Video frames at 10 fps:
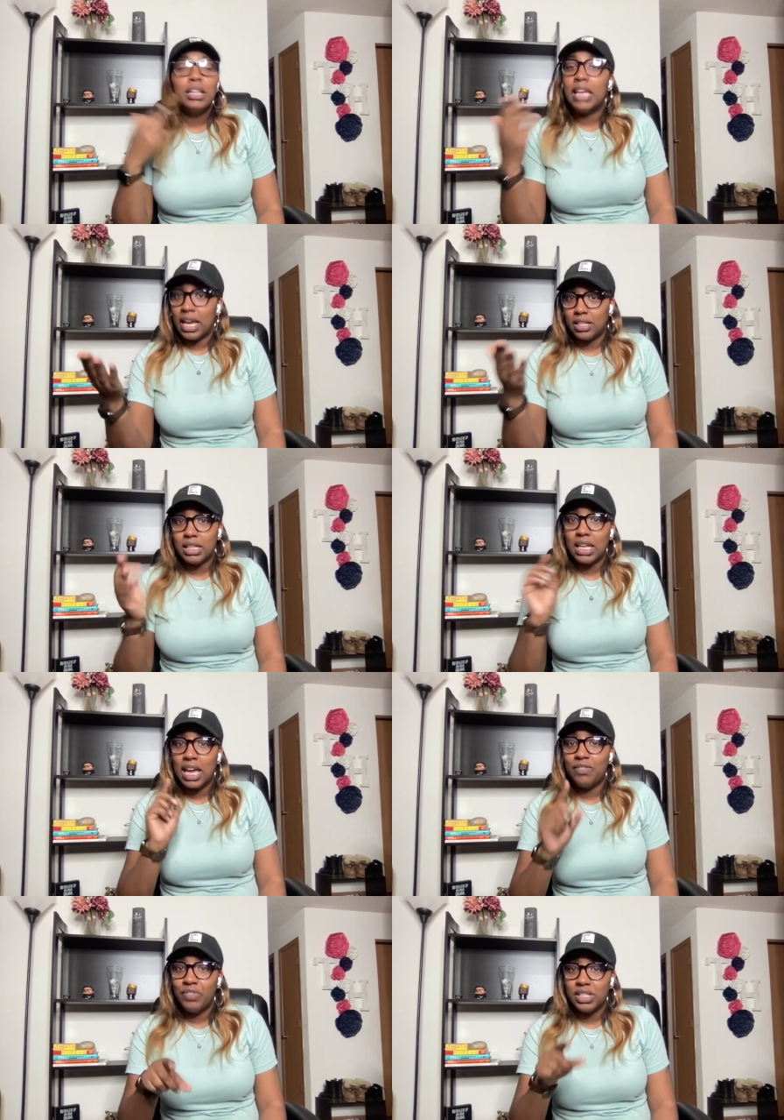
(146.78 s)
Yes, it
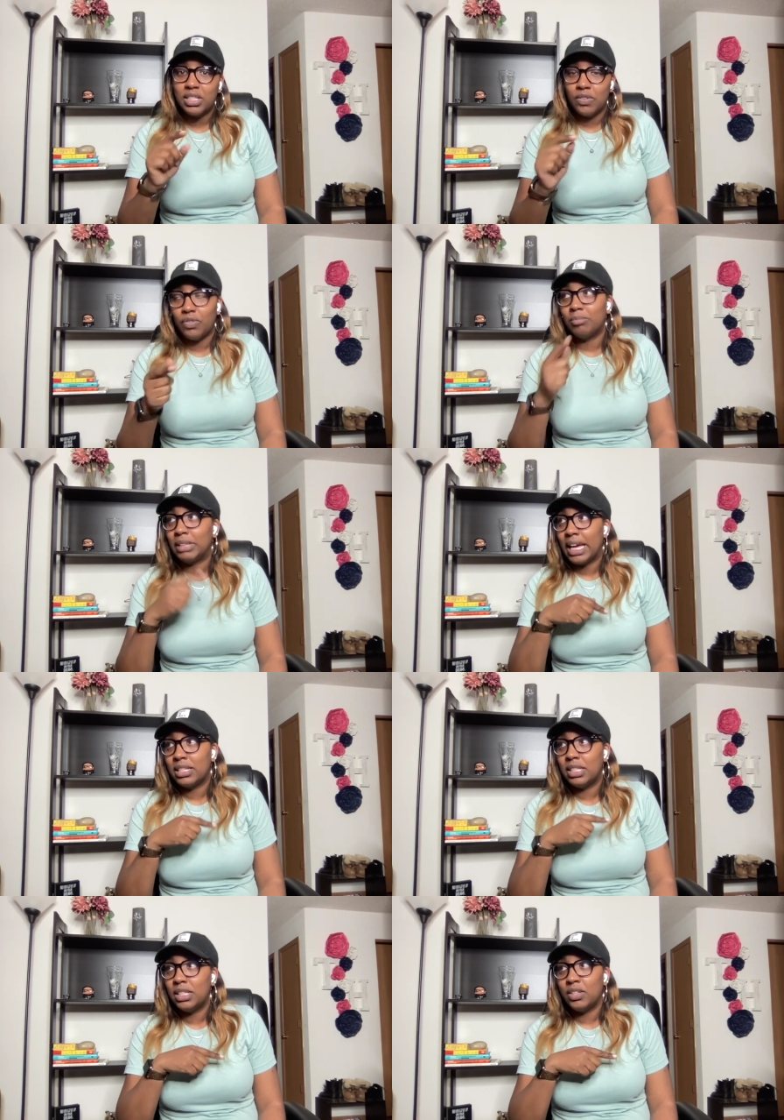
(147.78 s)
gave Vincent from
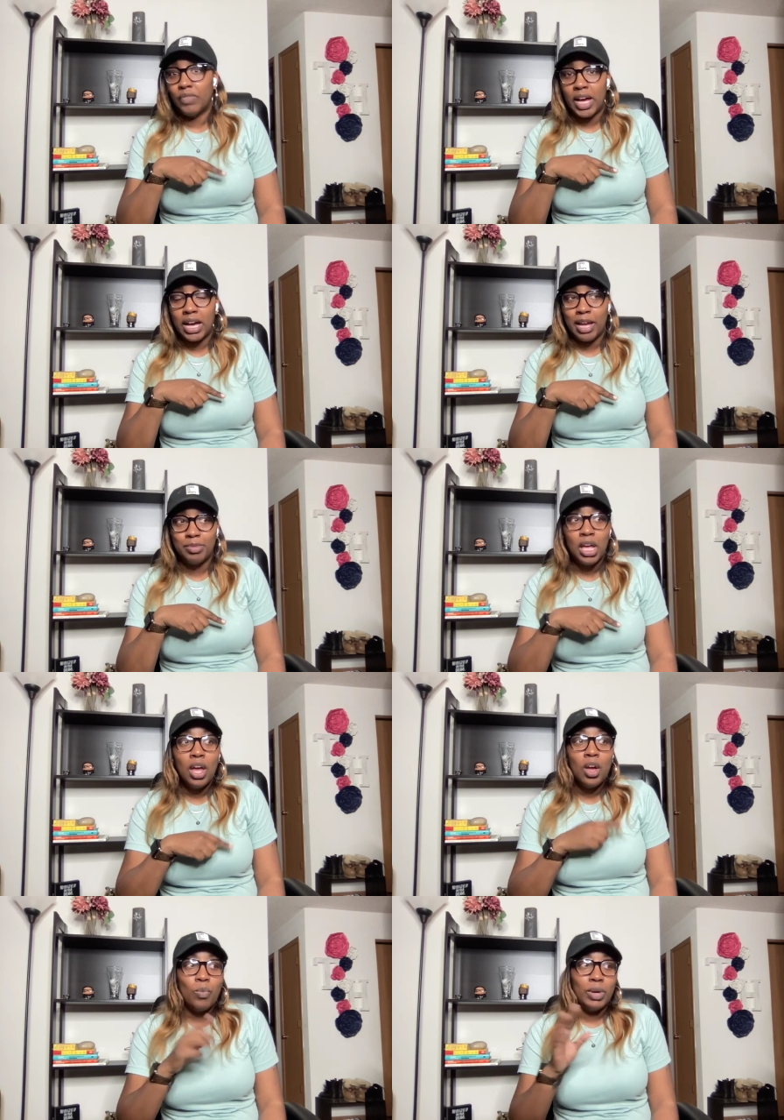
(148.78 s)
last season vibes
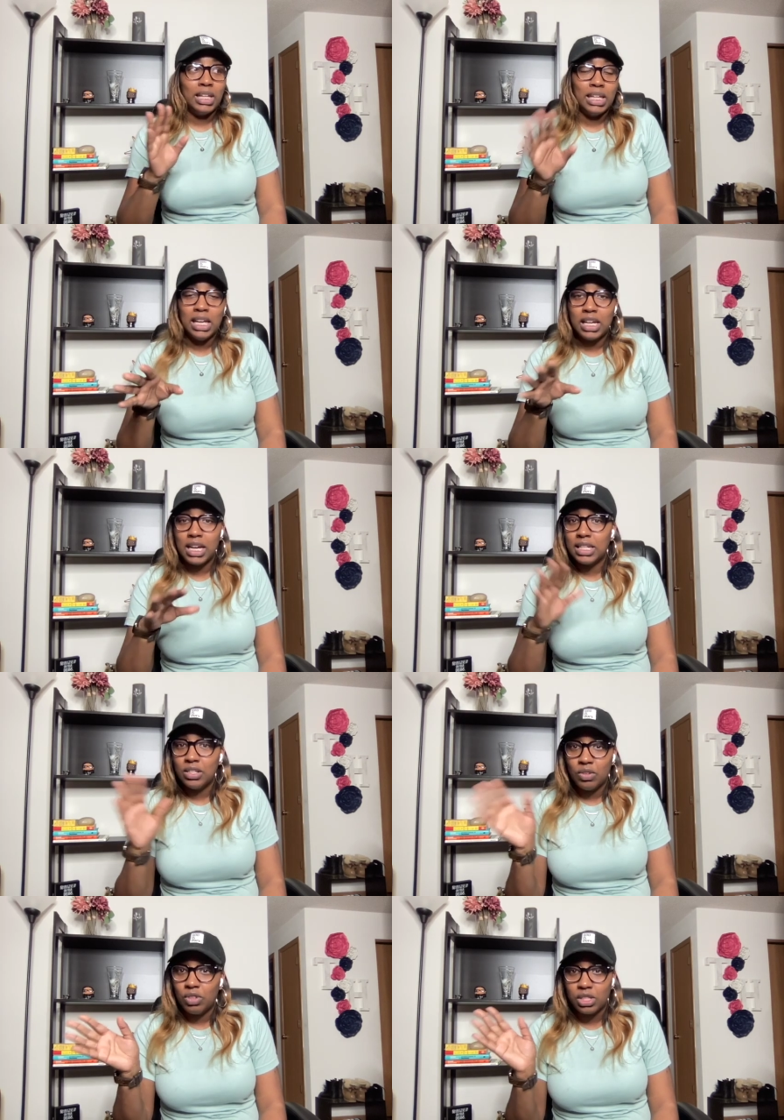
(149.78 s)
when he couldn't
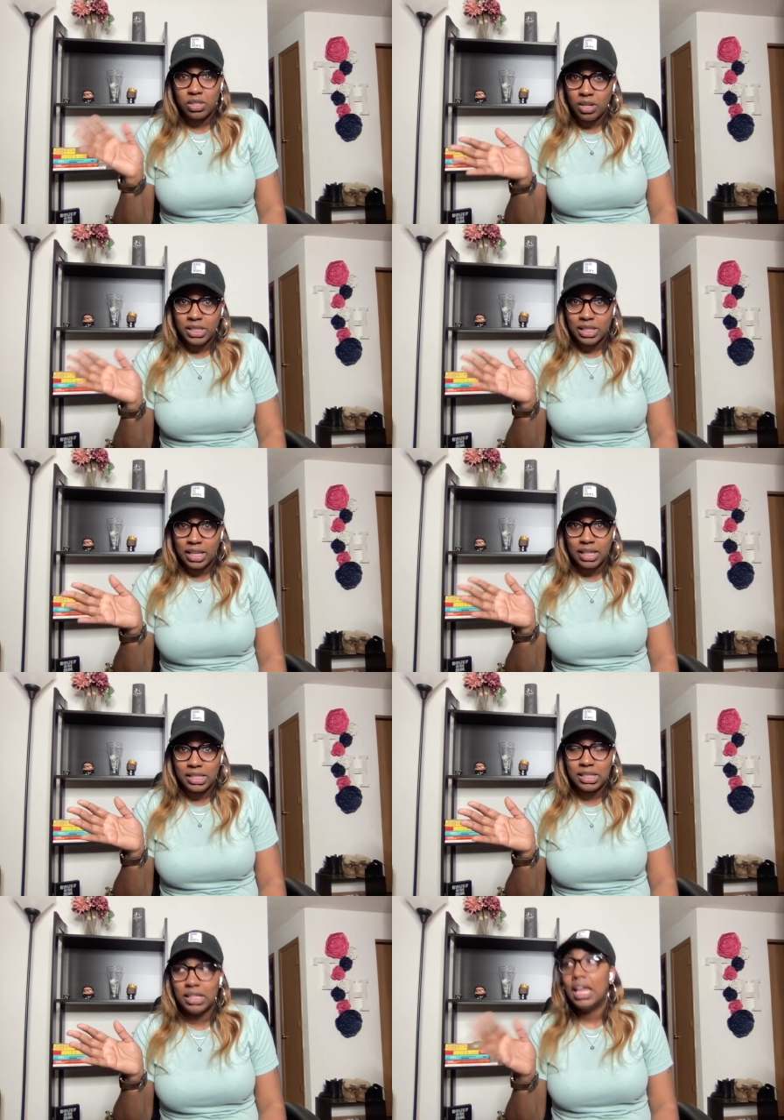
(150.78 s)
do the salsa
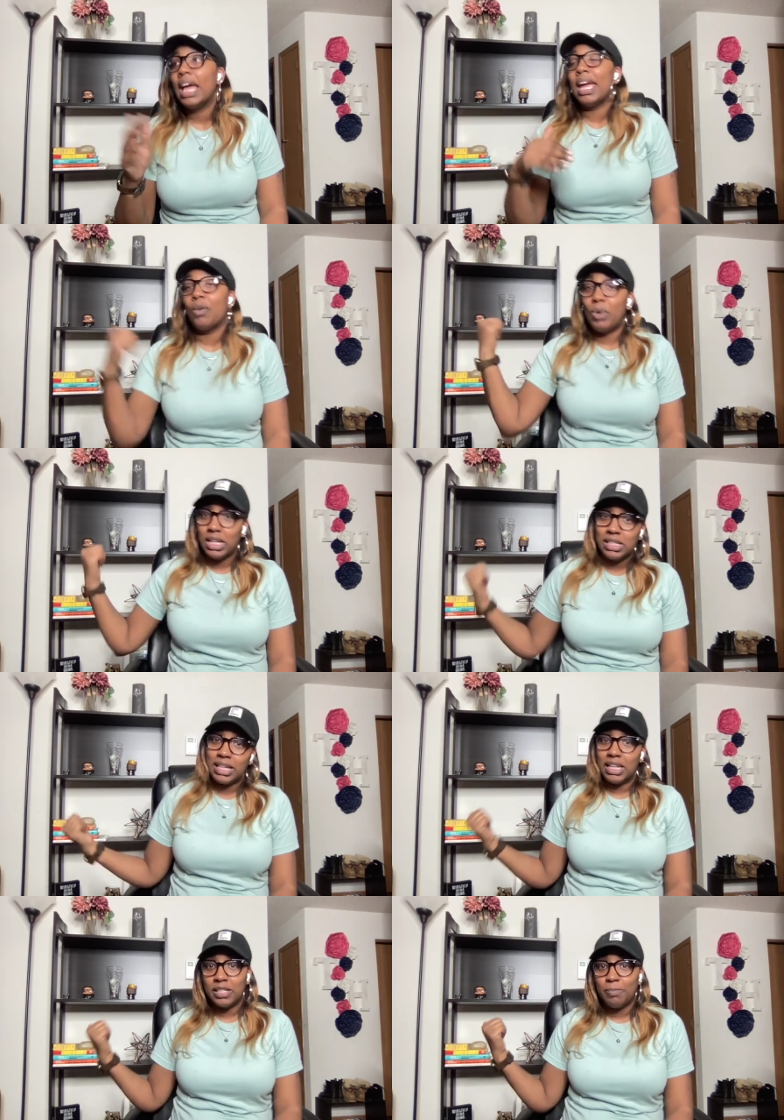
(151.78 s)
dancing and went and
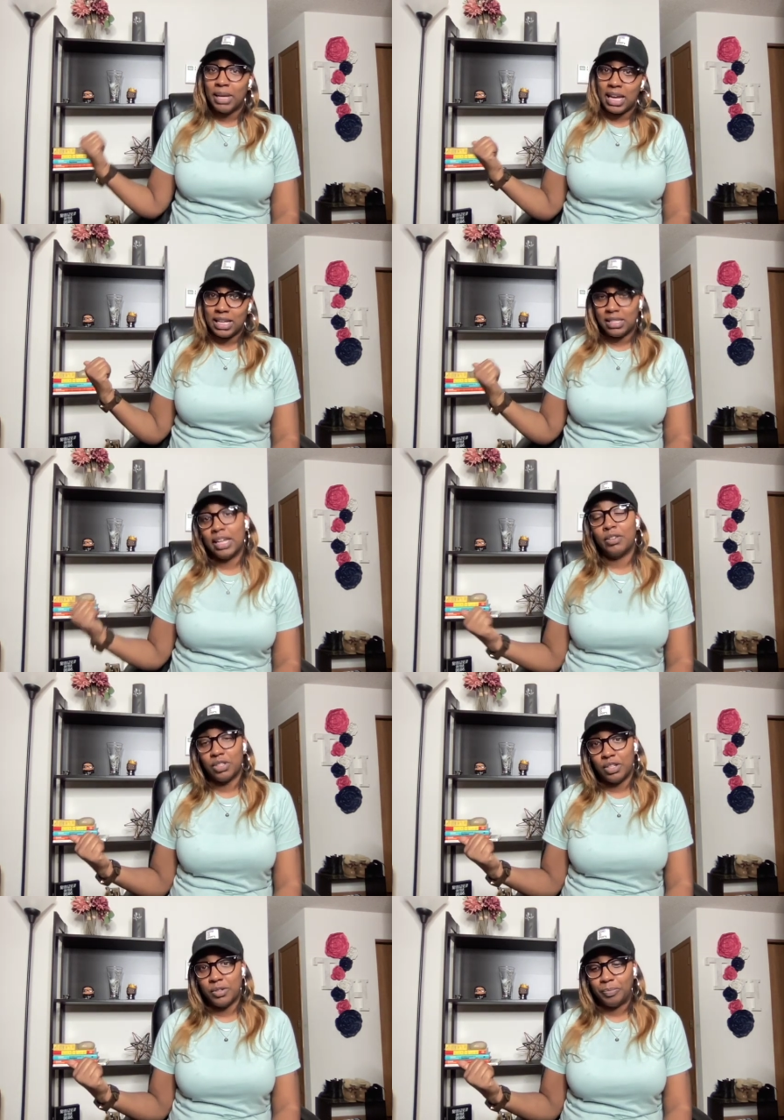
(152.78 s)
sat his big ass down
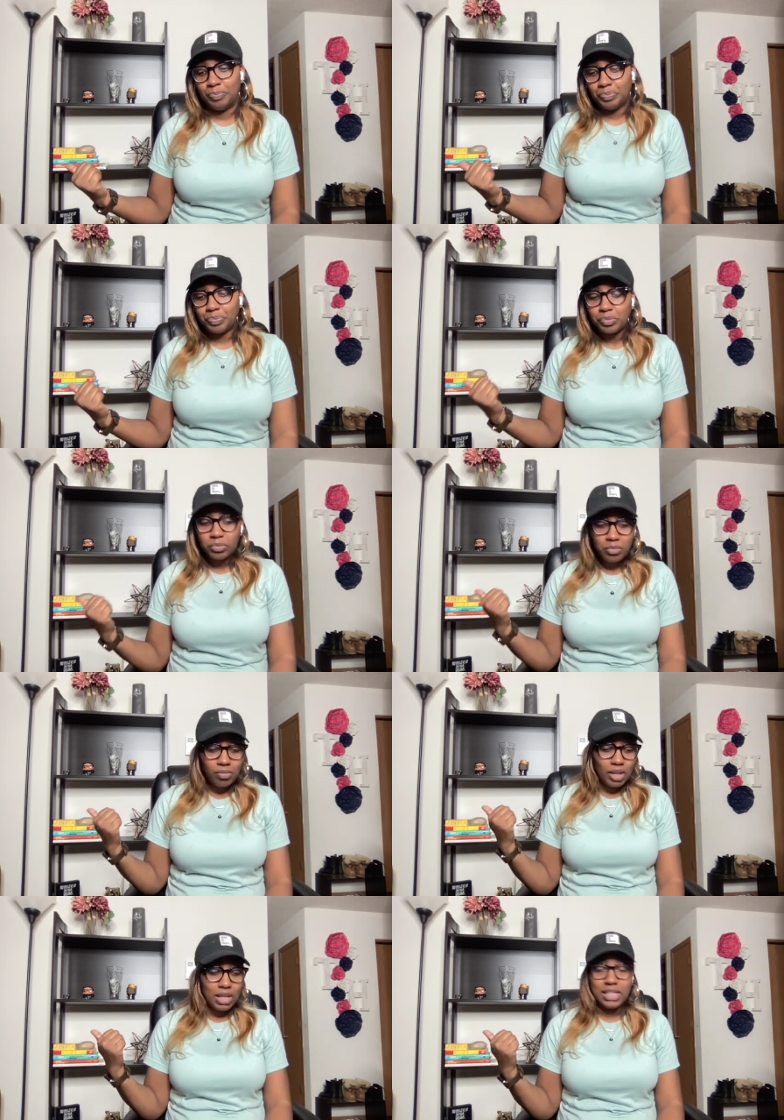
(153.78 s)
too,
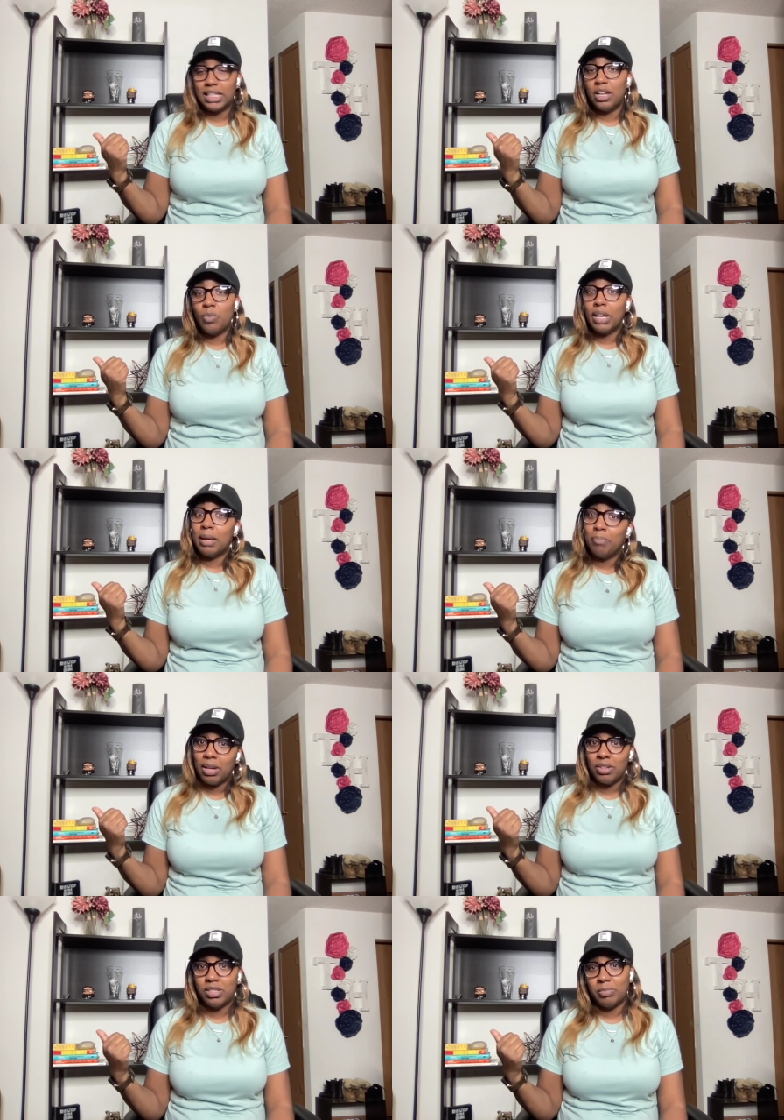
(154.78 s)
because he didn't want to
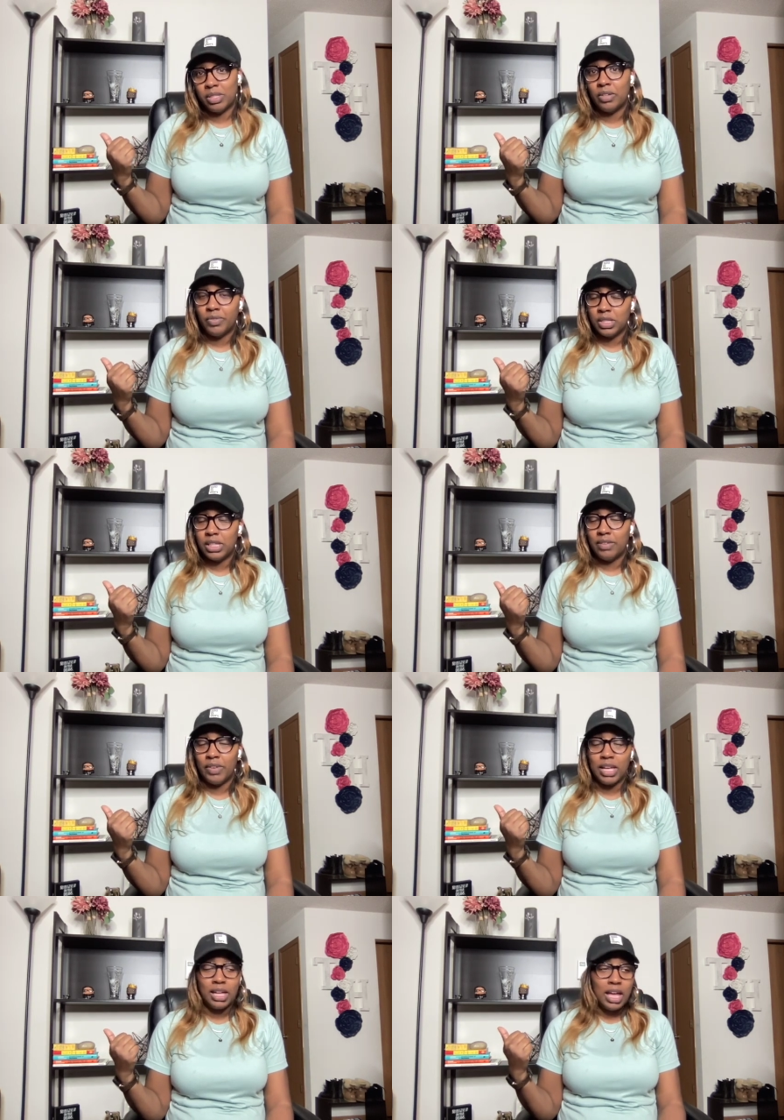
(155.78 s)
embarrass himself on
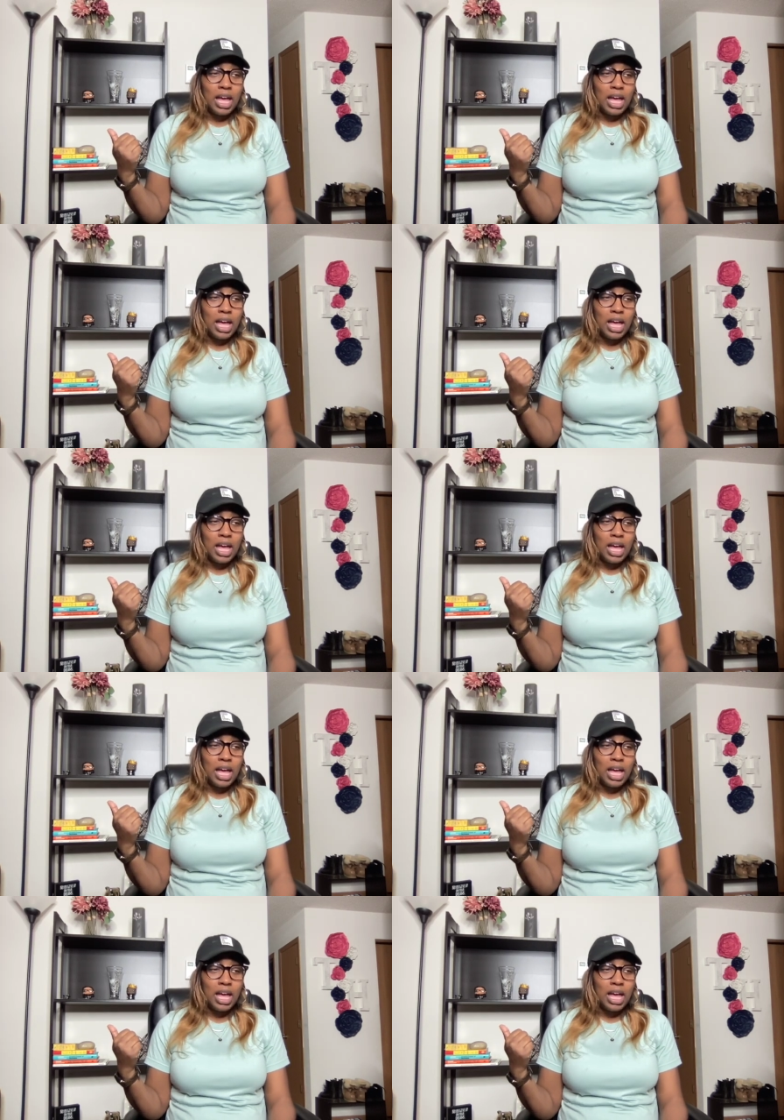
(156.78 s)
TV.